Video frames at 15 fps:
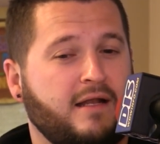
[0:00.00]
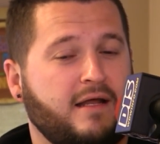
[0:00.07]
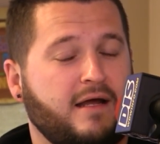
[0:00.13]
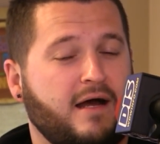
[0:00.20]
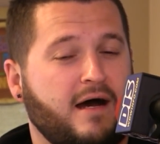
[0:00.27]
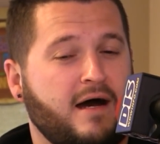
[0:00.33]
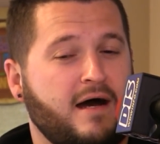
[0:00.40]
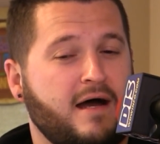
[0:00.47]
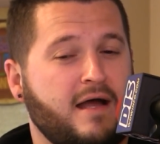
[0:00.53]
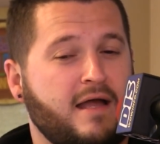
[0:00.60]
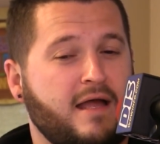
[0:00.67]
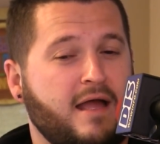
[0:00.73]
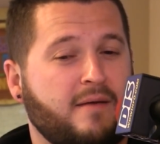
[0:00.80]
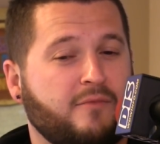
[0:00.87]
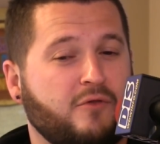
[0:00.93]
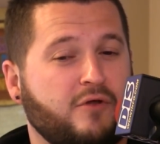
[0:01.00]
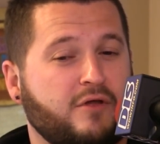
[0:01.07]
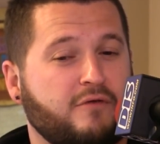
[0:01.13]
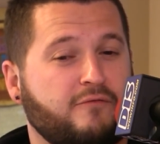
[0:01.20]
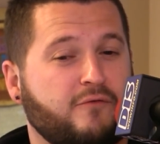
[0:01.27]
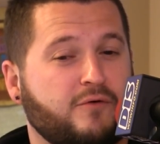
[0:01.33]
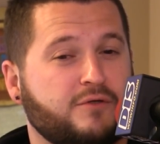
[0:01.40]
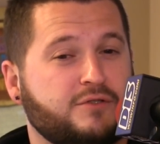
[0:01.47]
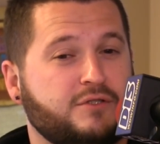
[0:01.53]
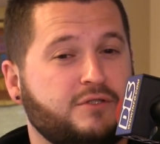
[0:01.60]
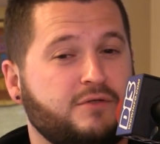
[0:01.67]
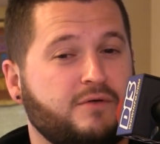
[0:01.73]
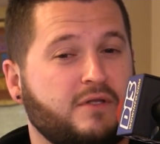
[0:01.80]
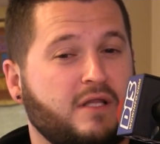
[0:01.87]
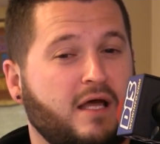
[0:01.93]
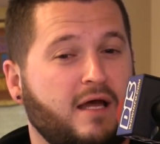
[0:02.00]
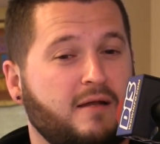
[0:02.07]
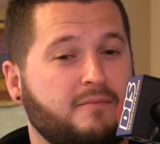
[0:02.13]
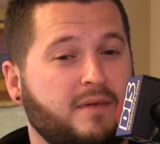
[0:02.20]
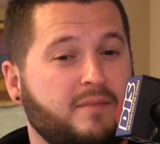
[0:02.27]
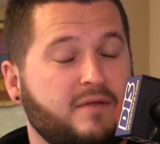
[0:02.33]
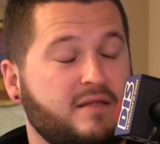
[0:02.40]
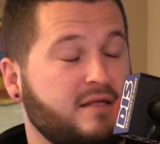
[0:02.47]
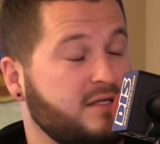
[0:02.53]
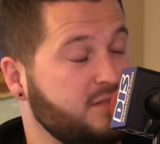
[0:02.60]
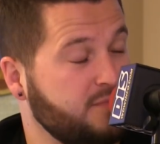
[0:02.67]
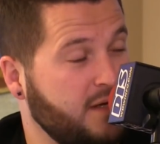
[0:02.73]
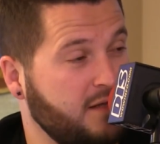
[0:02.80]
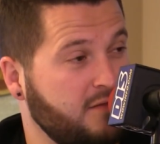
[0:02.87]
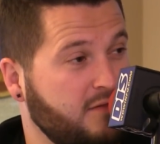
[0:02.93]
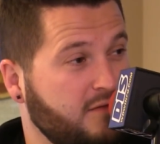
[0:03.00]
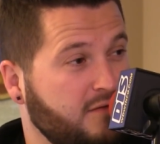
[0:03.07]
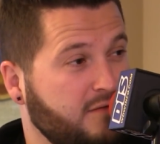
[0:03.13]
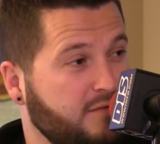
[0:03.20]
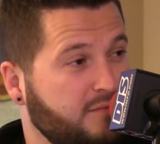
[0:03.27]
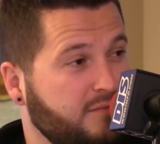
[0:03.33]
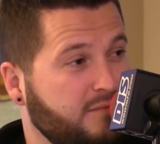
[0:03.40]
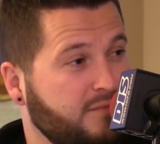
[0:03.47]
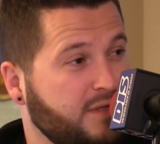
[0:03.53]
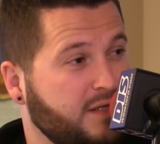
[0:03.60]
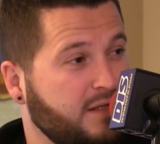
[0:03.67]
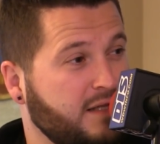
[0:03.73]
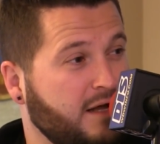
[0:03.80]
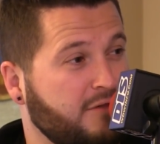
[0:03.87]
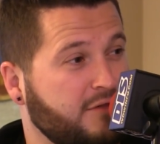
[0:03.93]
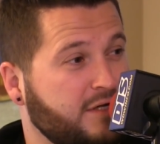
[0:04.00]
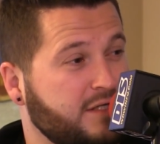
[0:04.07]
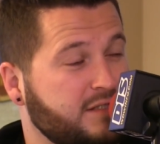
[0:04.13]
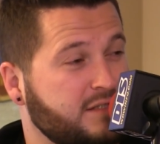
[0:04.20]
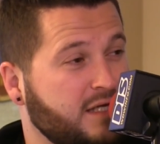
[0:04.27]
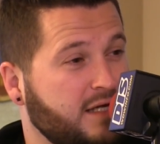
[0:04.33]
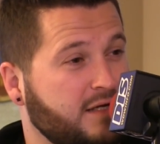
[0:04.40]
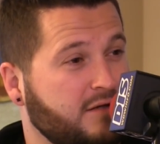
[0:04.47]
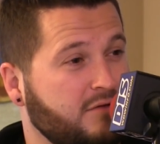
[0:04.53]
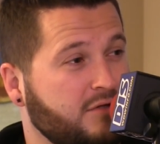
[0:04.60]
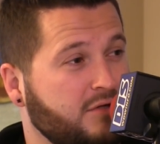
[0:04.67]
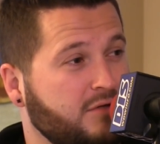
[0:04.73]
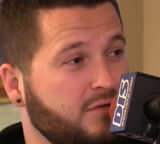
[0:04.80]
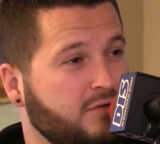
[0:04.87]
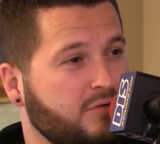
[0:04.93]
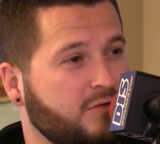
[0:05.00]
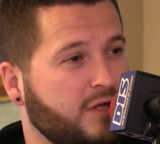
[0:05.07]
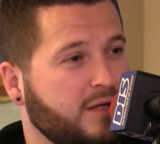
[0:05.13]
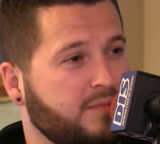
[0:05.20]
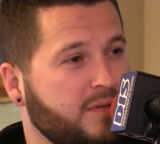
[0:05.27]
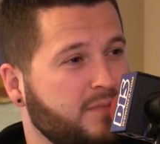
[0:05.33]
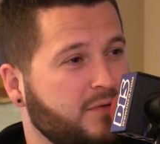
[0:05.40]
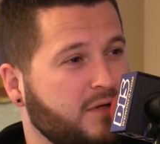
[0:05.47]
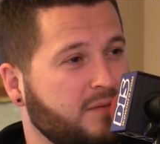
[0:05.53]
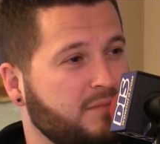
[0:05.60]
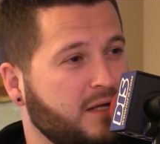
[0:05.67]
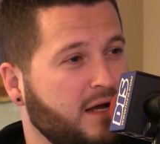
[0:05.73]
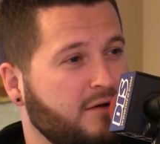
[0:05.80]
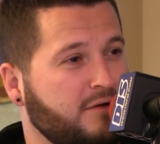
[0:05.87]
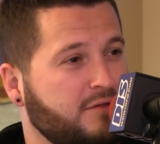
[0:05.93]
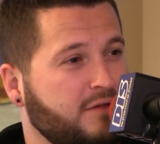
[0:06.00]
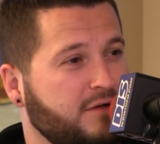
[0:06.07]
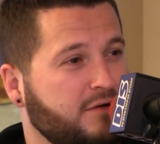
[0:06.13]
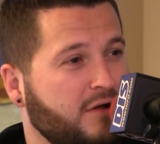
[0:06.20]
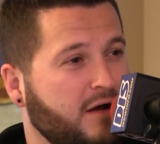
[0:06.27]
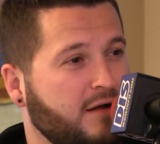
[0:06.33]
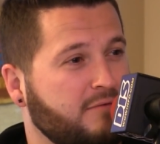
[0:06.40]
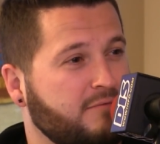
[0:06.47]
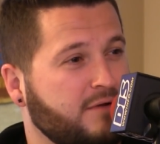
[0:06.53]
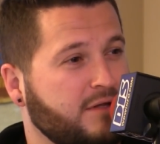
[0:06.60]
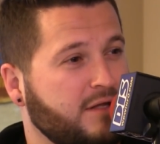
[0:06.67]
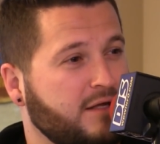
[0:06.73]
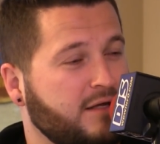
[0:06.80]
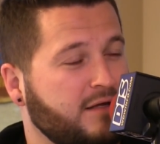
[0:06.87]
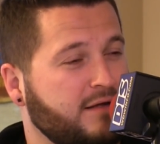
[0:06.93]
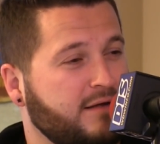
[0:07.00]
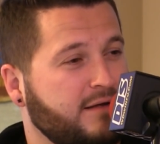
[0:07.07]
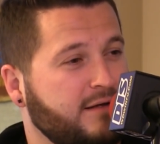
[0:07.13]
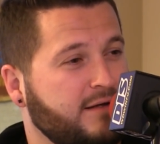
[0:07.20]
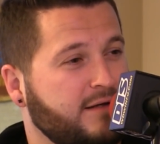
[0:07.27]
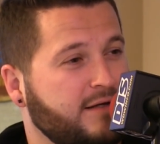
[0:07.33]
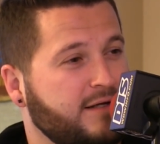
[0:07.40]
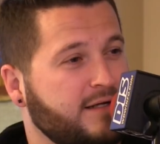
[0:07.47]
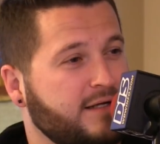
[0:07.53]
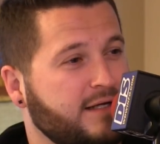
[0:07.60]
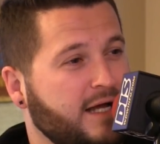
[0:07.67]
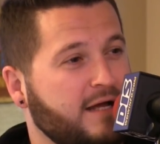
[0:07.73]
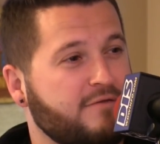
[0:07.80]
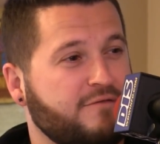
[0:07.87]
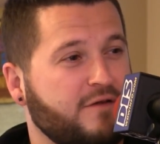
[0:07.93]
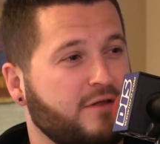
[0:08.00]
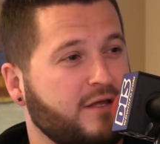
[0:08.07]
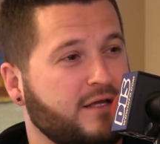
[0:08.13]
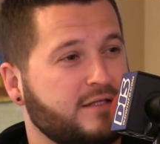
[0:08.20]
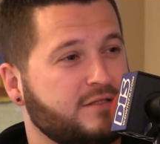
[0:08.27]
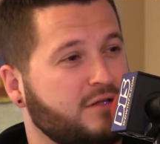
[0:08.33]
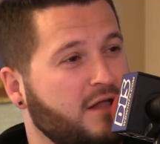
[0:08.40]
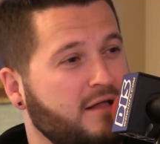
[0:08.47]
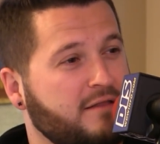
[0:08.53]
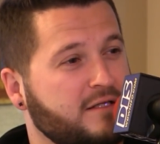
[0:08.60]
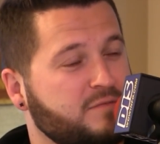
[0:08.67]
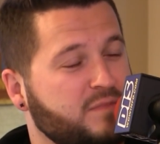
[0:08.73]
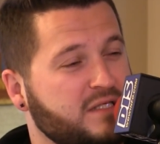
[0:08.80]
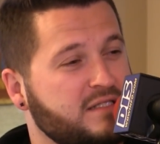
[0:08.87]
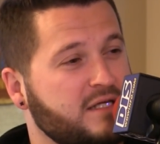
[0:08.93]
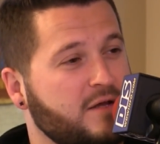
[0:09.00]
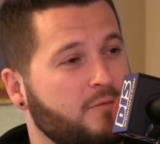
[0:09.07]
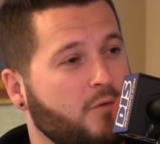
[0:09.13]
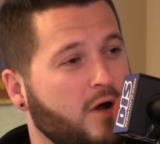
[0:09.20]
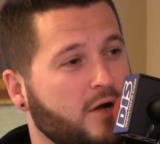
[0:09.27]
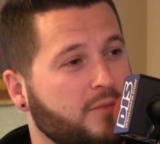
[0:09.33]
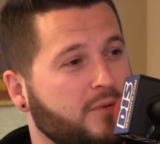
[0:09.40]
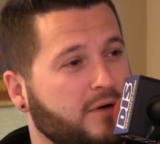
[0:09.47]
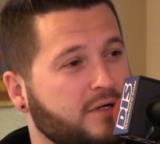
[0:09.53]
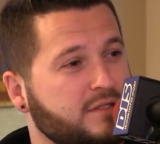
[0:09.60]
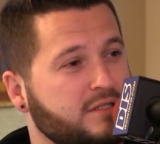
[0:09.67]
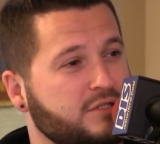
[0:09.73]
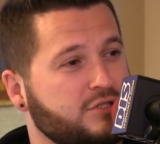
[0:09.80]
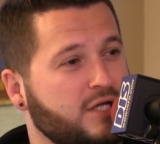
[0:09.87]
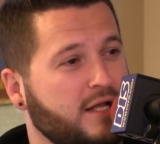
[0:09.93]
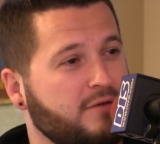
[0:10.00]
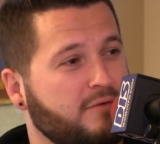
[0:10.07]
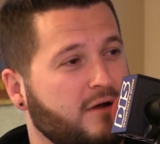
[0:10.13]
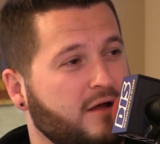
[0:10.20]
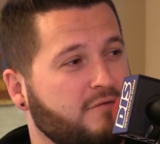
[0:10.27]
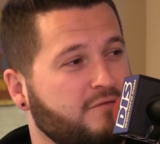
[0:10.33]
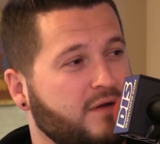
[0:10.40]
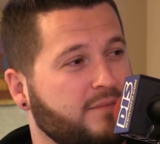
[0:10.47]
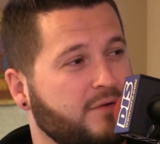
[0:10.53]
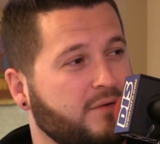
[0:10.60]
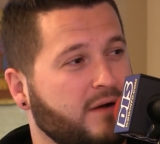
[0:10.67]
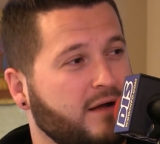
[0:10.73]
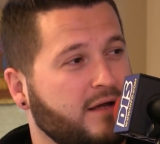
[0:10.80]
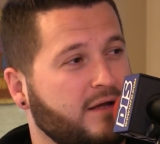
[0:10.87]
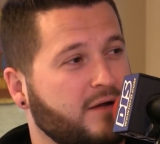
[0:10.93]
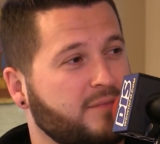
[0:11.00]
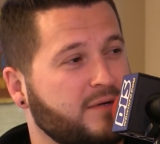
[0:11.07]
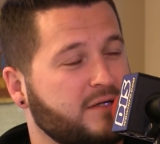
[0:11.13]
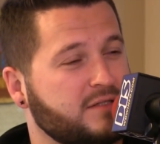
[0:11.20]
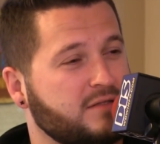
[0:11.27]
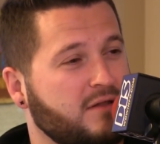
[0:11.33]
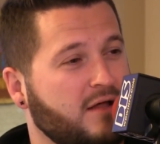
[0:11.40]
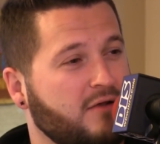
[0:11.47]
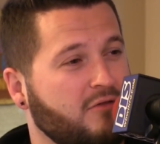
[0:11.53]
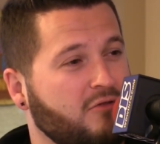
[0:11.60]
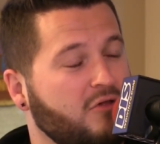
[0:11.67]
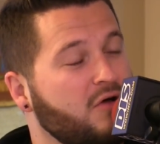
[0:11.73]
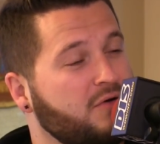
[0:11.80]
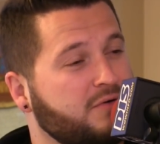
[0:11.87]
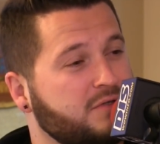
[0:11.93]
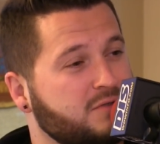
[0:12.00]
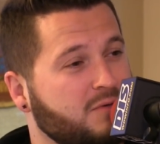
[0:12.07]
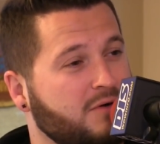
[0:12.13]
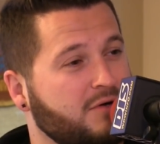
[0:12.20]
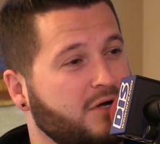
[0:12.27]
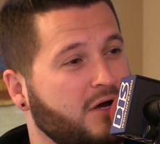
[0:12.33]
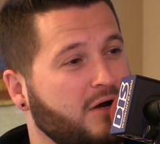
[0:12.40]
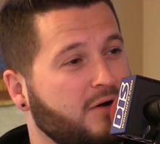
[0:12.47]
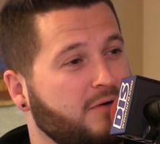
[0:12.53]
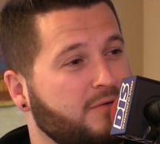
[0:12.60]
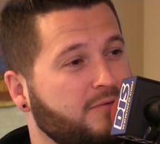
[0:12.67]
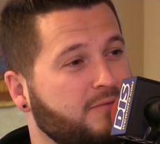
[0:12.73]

I am looking forward to doing that maybe this month, now that it's, like, a little, like, people come down and they're not really... I feel like it's a lot less busy in water parks in January and February here because a lot of the locals won't go.